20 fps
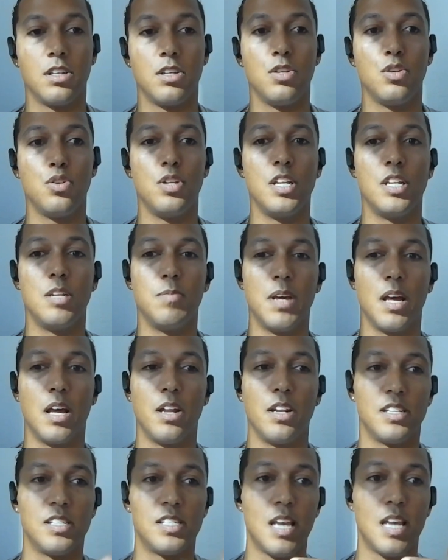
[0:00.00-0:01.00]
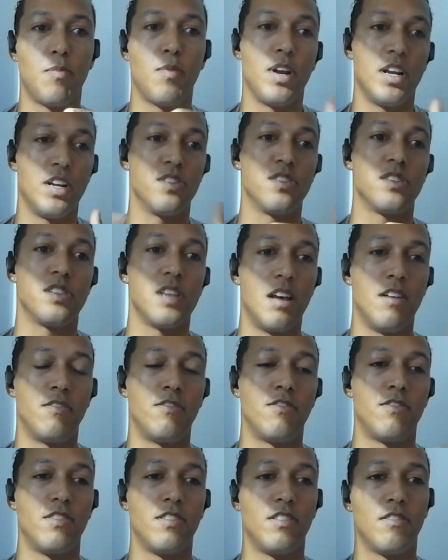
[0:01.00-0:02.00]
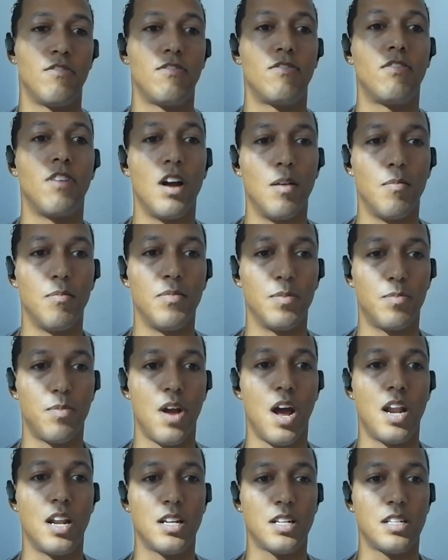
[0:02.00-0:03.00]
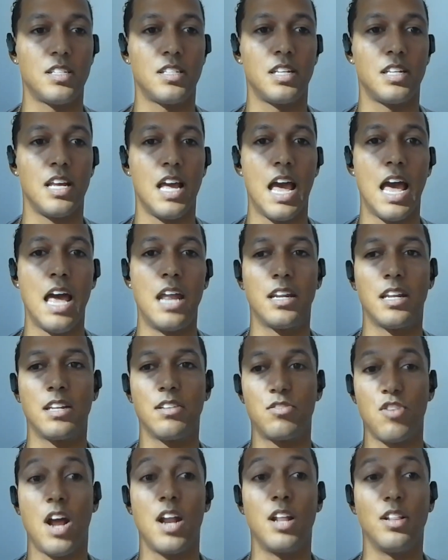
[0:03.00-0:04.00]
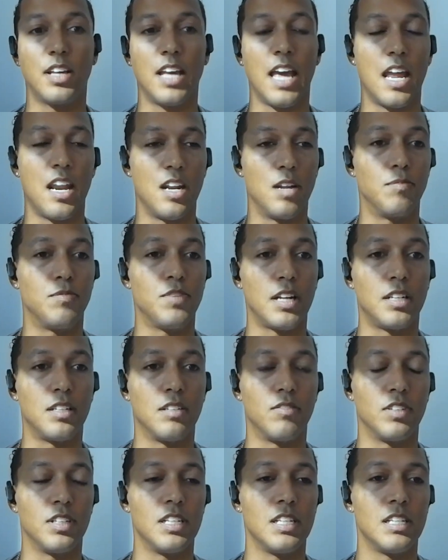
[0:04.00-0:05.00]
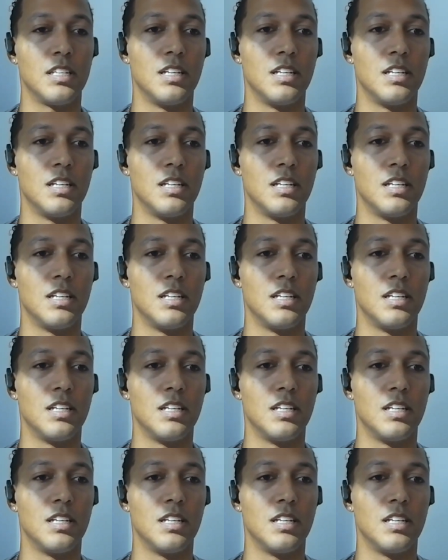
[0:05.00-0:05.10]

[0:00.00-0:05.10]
You need to be able to separate yourself from the product and try to look at it objectively.